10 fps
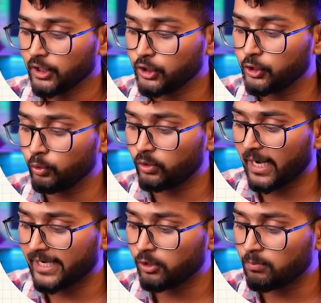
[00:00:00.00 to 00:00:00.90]
you
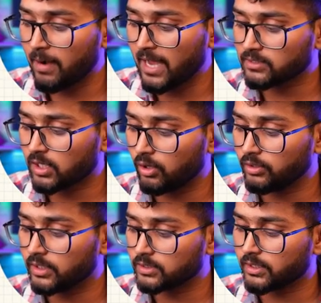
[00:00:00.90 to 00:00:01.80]
try to mask
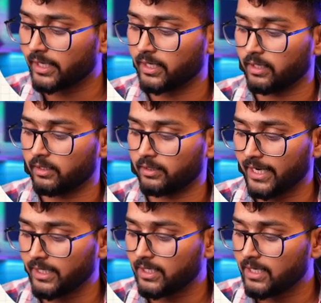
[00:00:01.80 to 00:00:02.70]
out this thing,
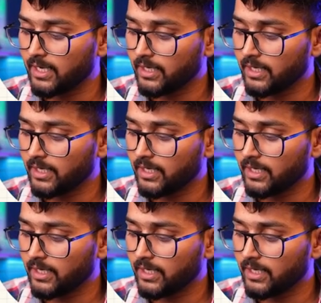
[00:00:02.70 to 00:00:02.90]
right?